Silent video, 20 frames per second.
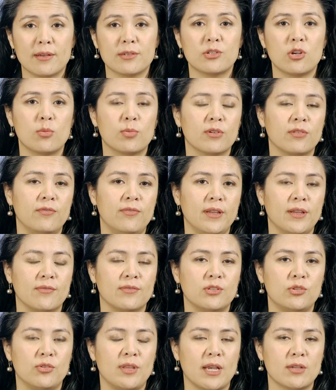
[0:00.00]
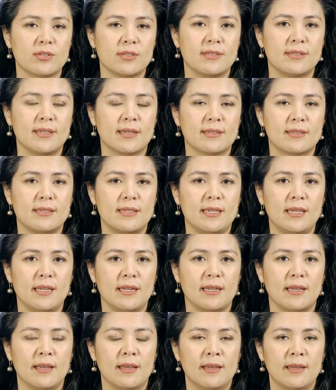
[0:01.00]
October 5th,
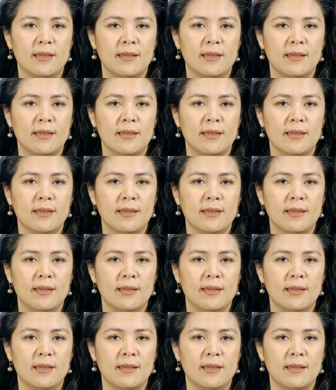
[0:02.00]
2016.